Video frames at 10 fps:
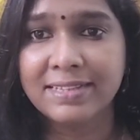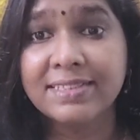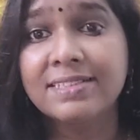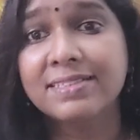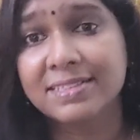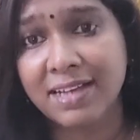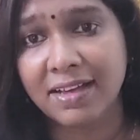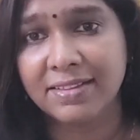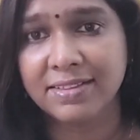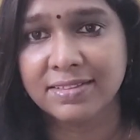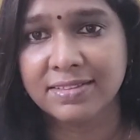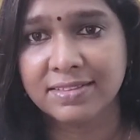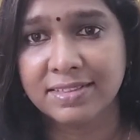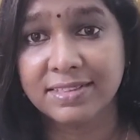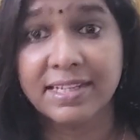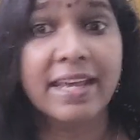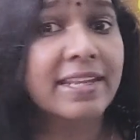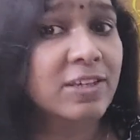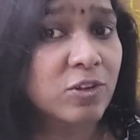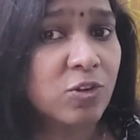teaching others,
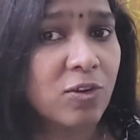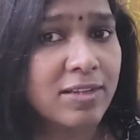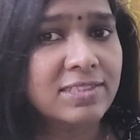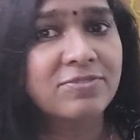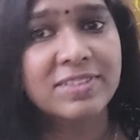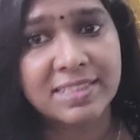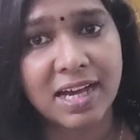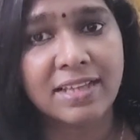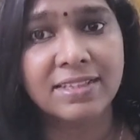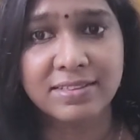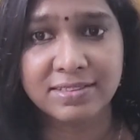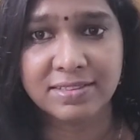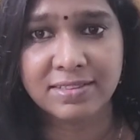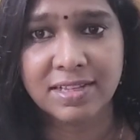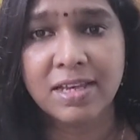sharing your knowledge with others.